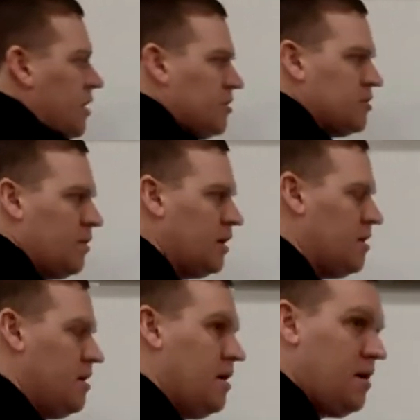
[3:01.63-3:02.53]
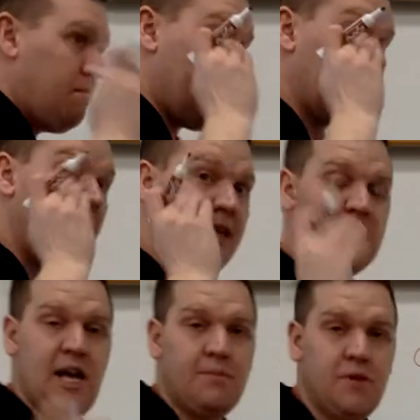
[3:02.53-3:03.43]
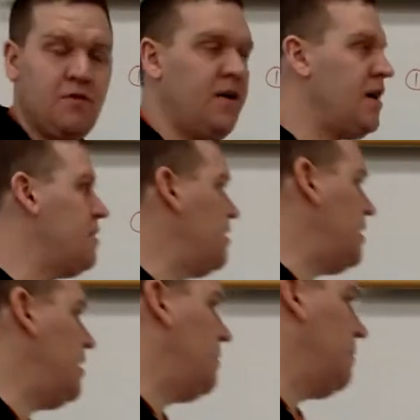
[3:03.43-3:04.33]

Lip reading: meters squared, my last step to find the